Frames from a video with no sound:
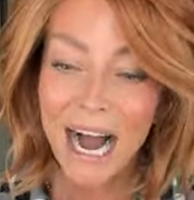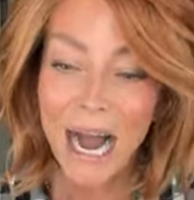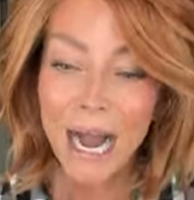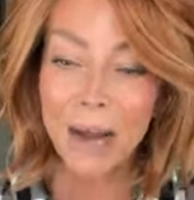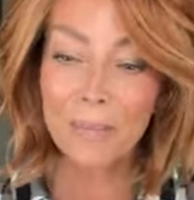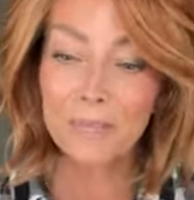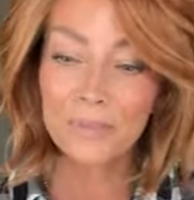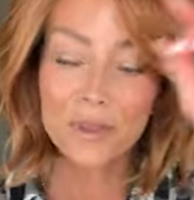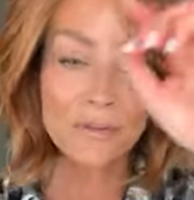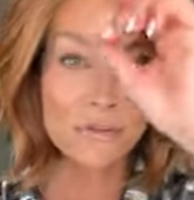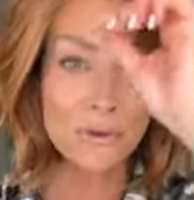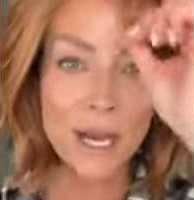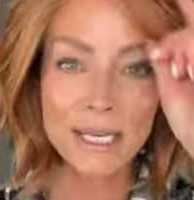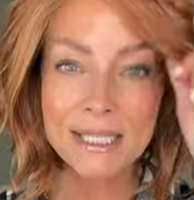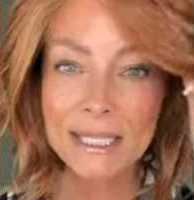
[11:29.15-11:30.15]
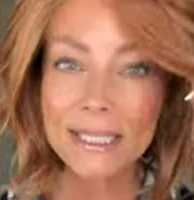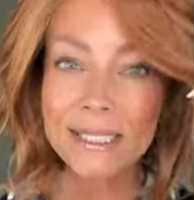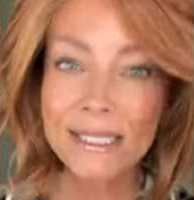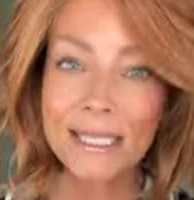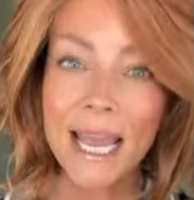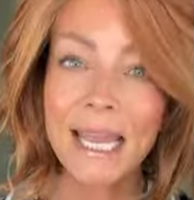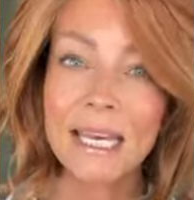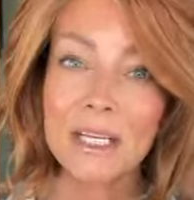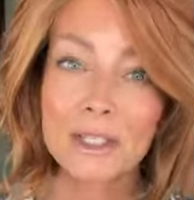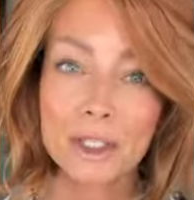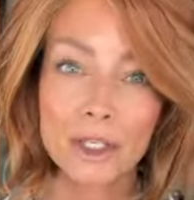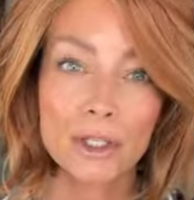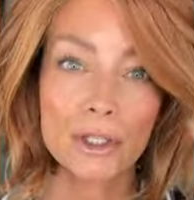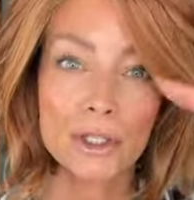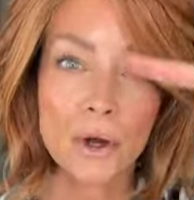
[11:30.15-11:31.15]
Um, the front is 10
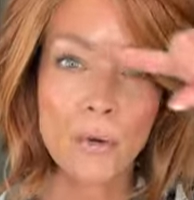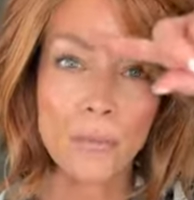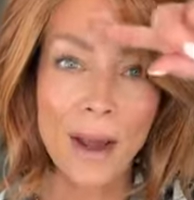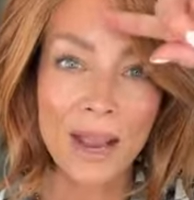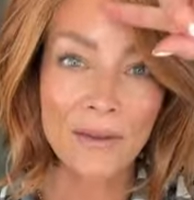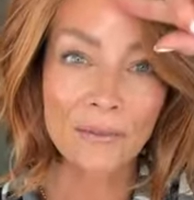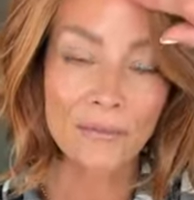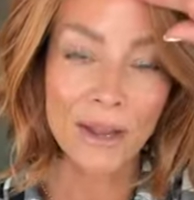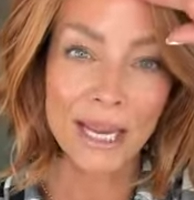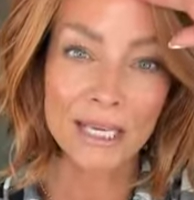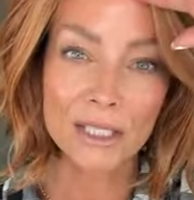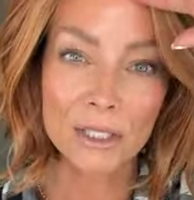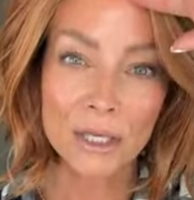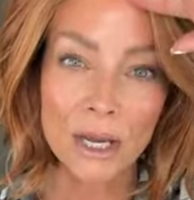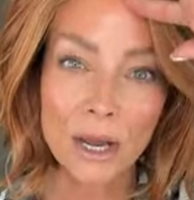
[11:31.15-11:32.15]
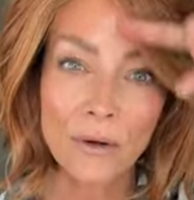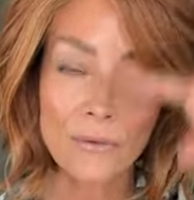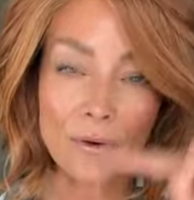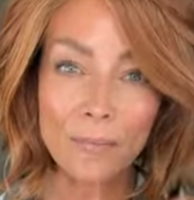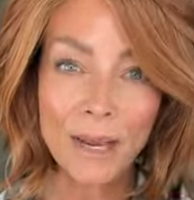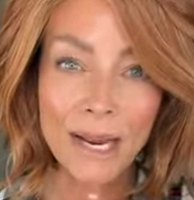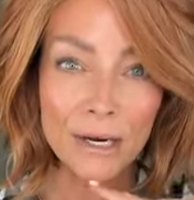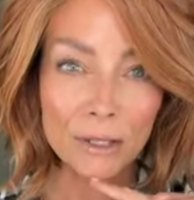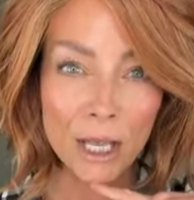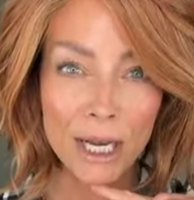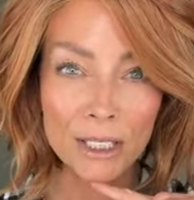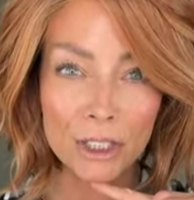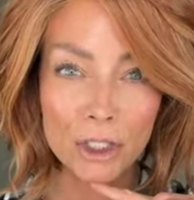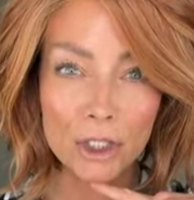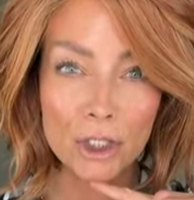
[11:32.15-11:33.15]
inches. So my face from
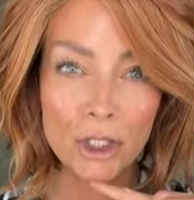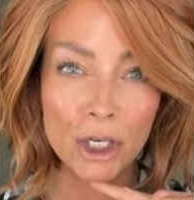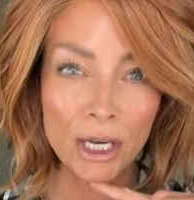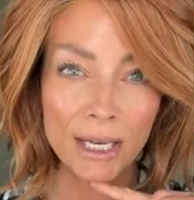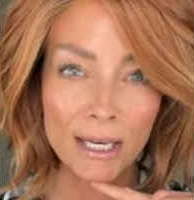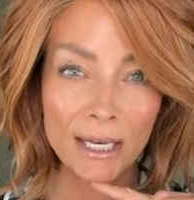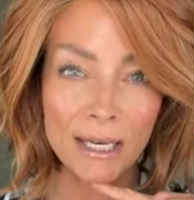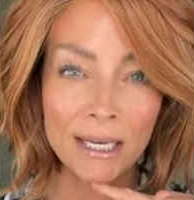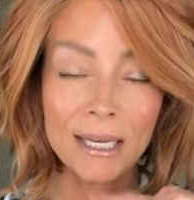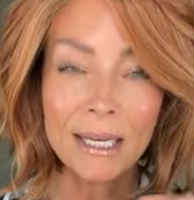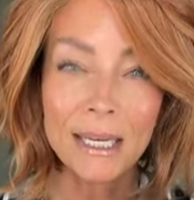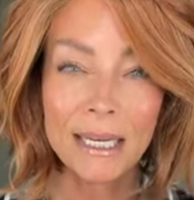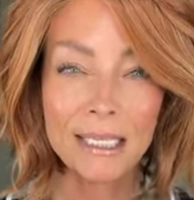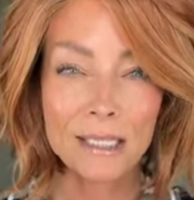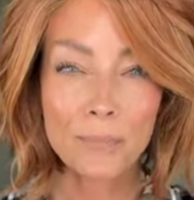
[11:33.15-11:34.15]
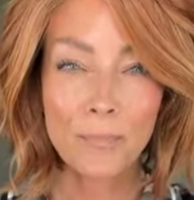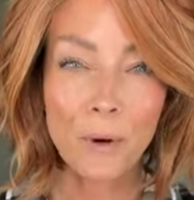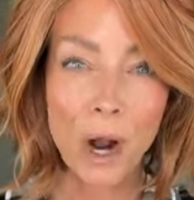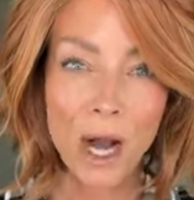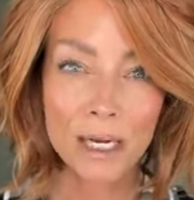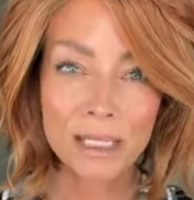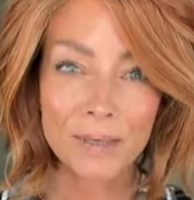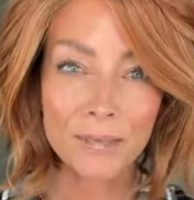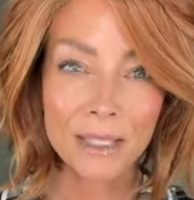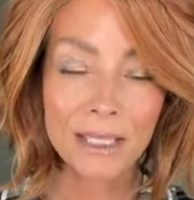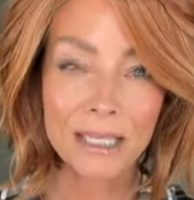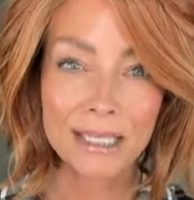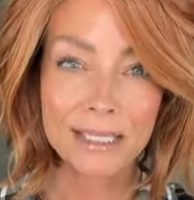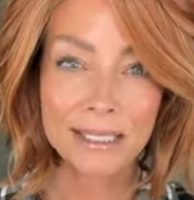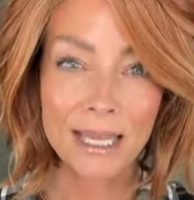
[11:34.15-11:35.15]
hairline to chin is
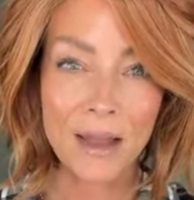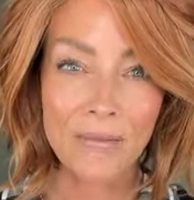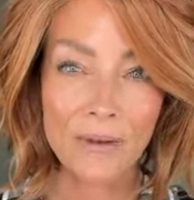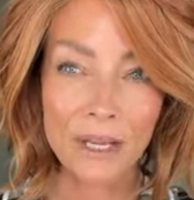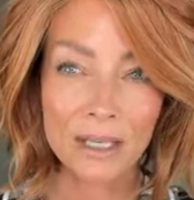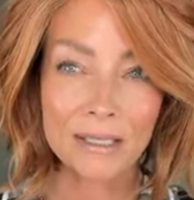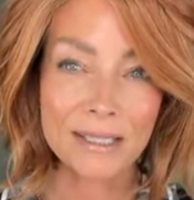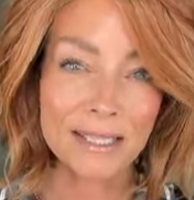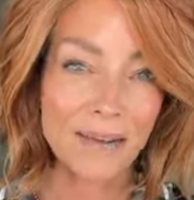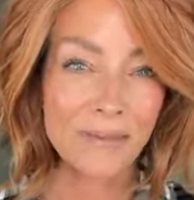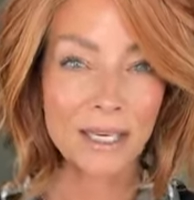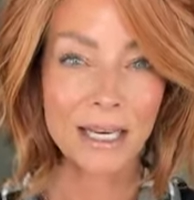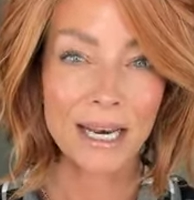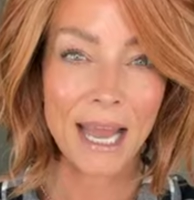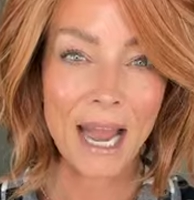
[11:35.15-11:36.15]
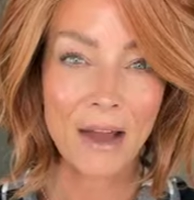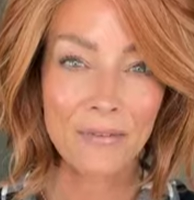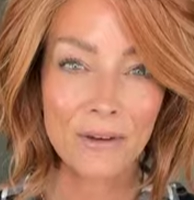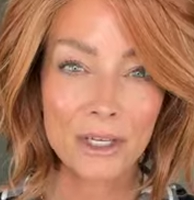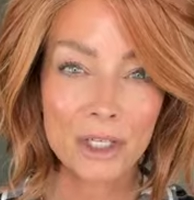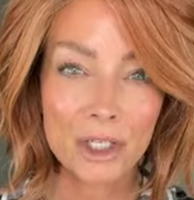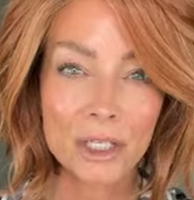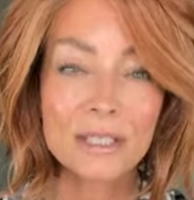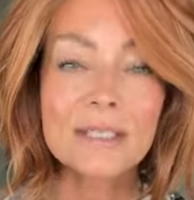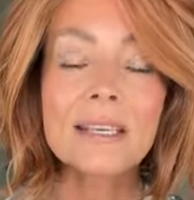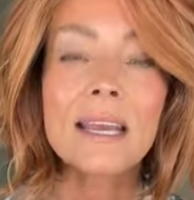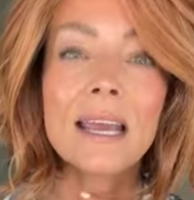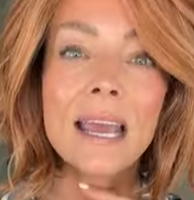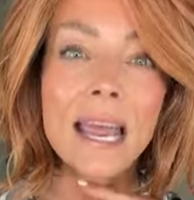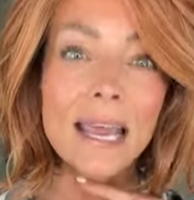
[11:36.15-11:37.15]
approximately seven, seven and a half
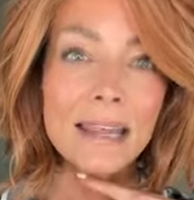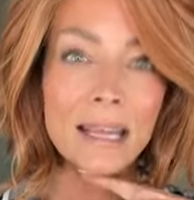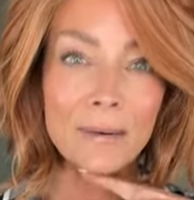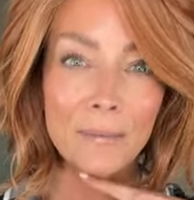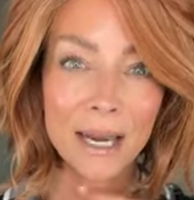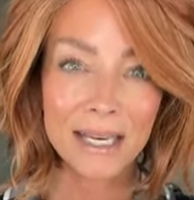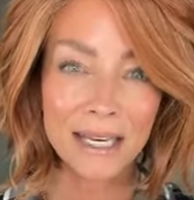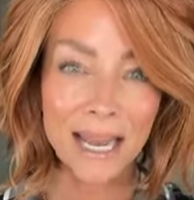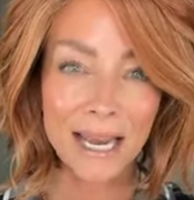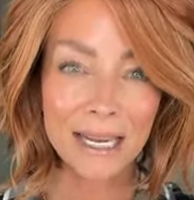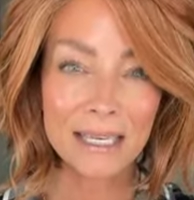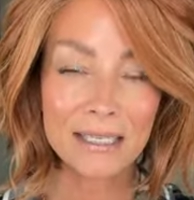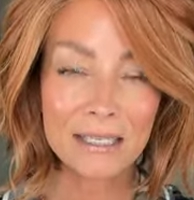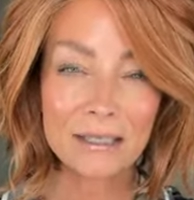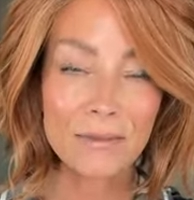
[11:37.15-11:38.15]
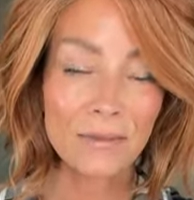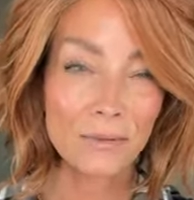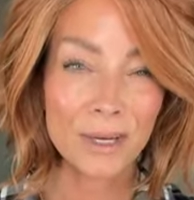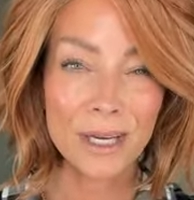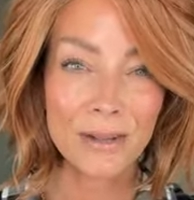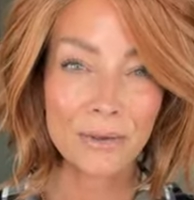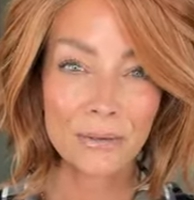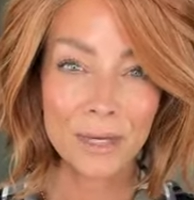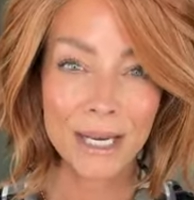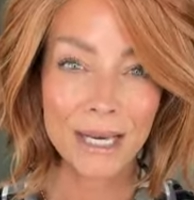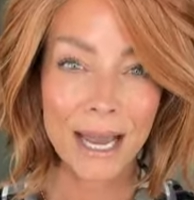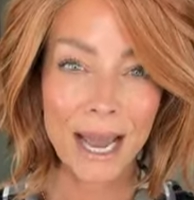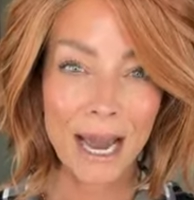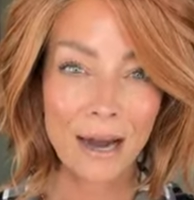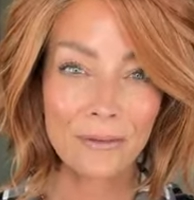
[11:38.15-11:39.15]
inches. And then my neck is three, three
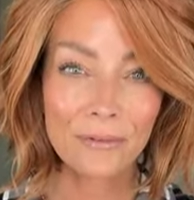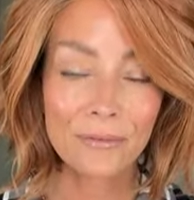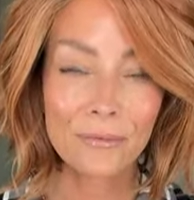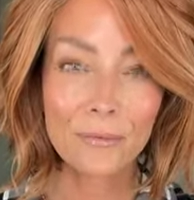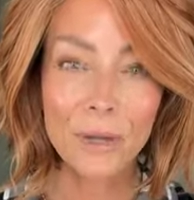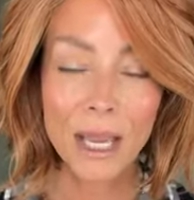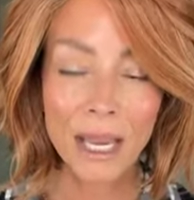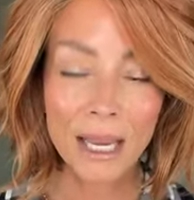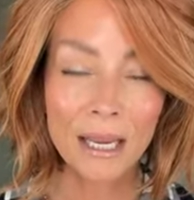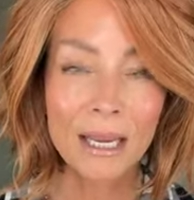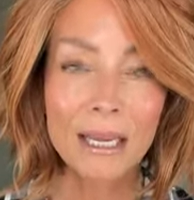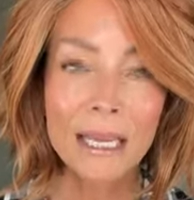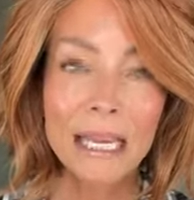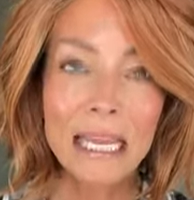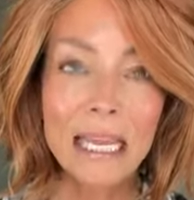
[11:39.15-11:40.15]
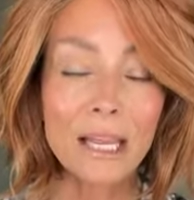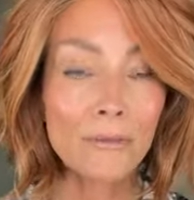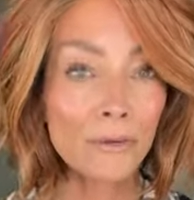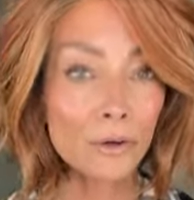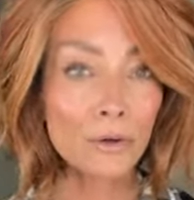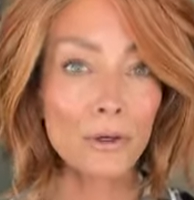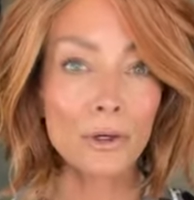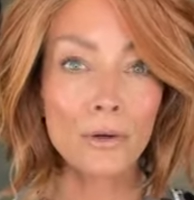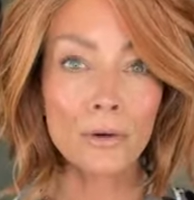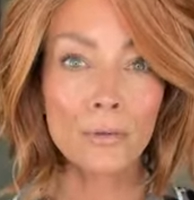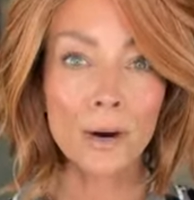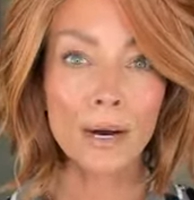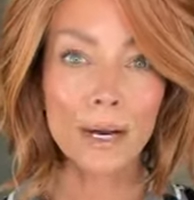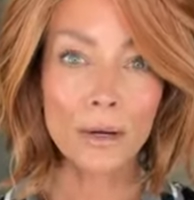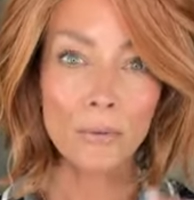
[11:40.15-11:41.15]
and a half. Okay. If you're new
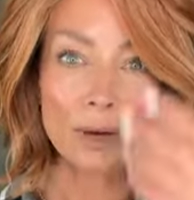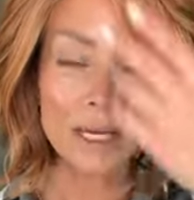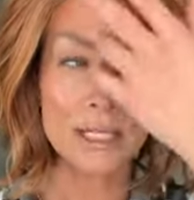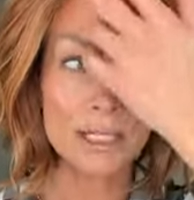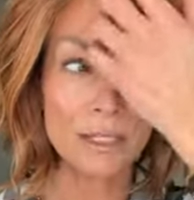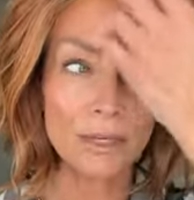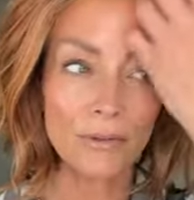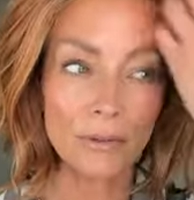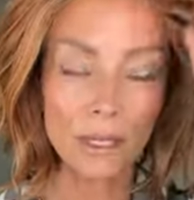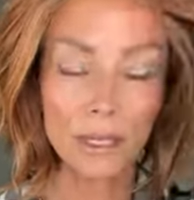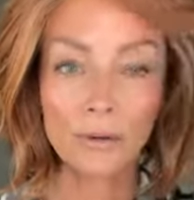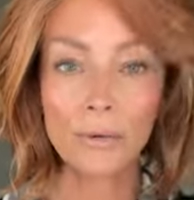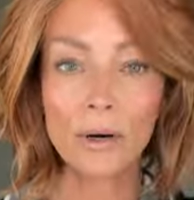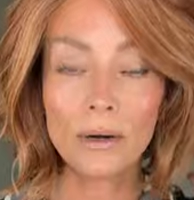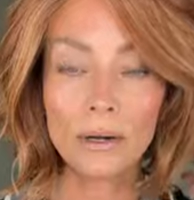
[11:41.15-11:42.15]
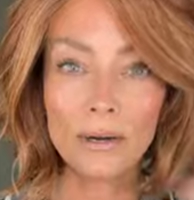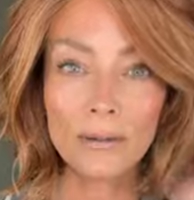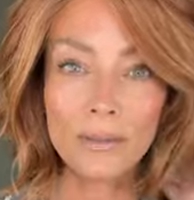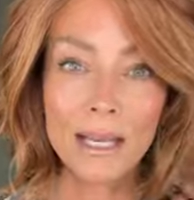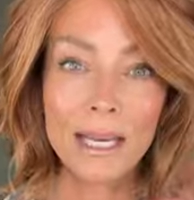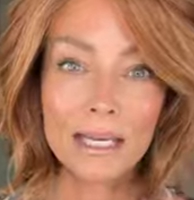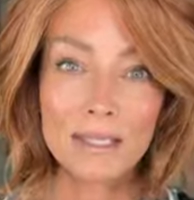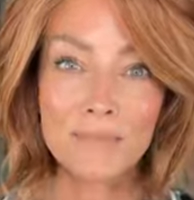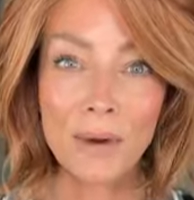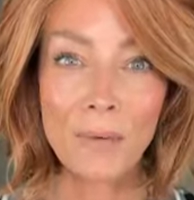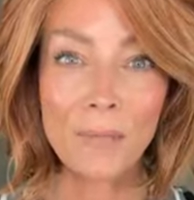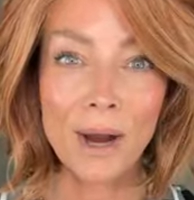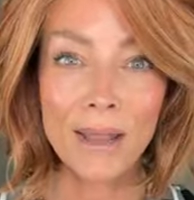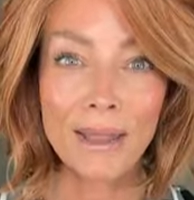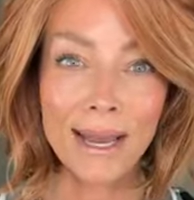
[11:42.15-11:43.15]
to wearing wigs and you're thinking, well, Erynn, thanks,
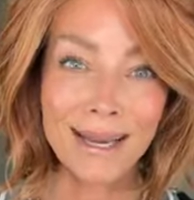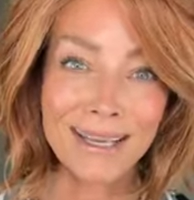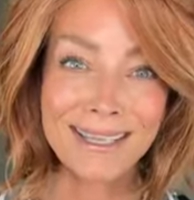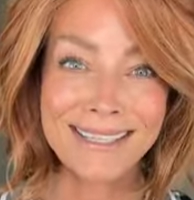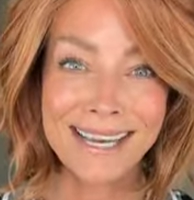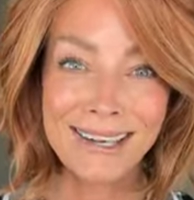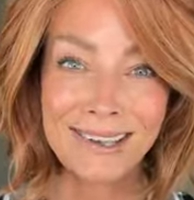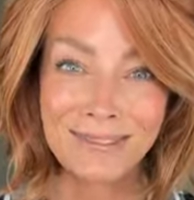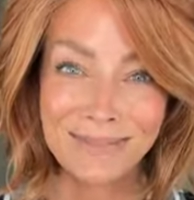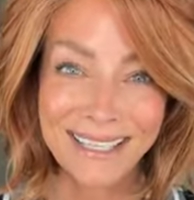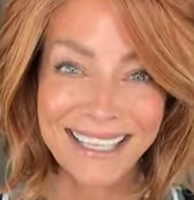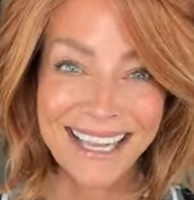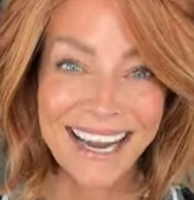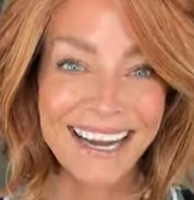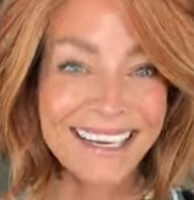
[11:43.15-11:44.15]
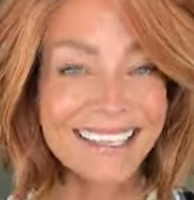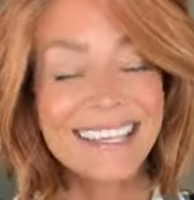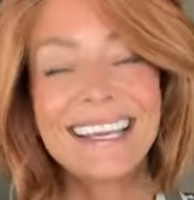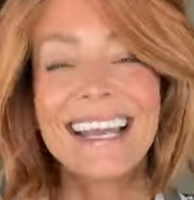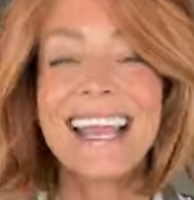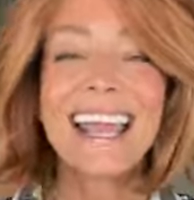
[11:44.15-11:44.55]
but why the heck you telling me that?